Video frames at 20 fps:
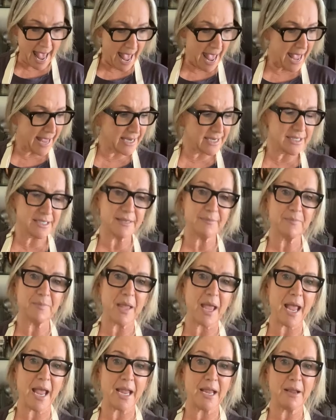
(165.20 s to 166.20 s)
and
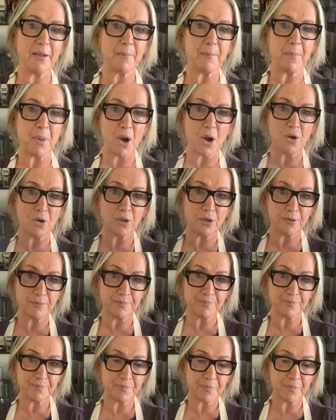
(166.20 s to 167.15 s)
a bowl,